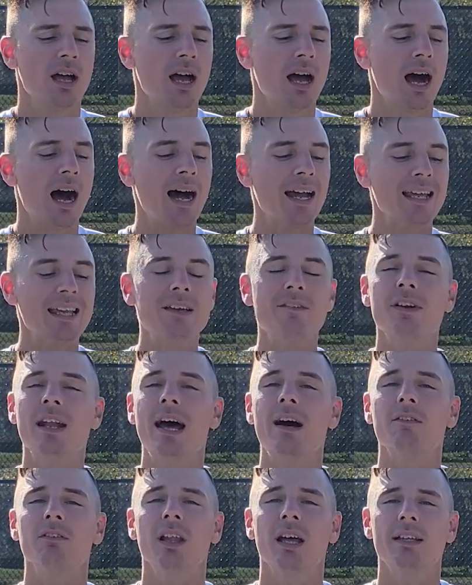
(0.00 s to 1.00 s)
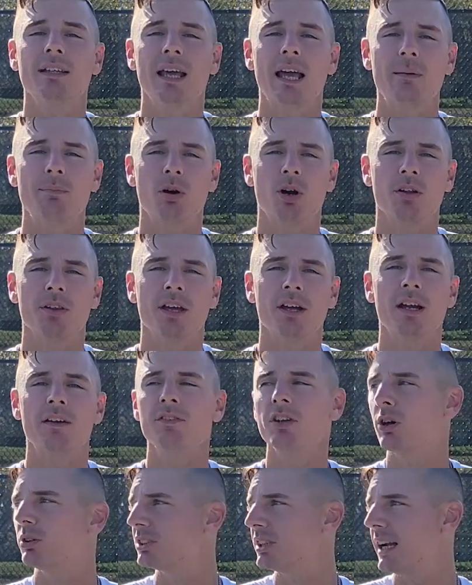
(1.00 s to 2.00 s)
I even have lead tape on there.
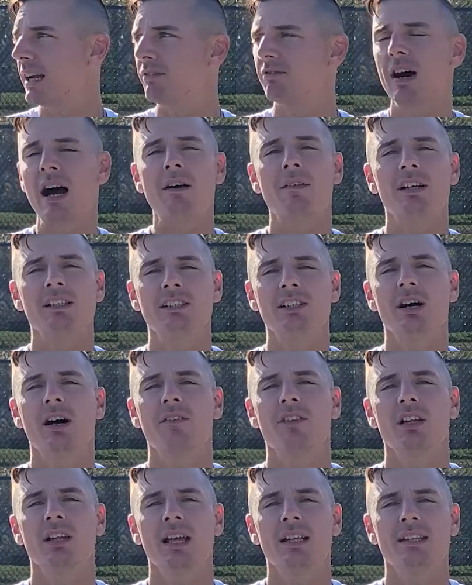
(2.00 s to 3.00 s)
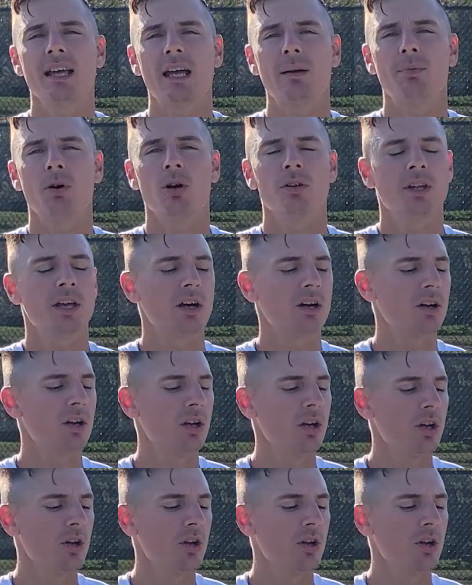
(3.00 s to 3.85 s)
Even though it's an 8.5, I still have the lead tape on there.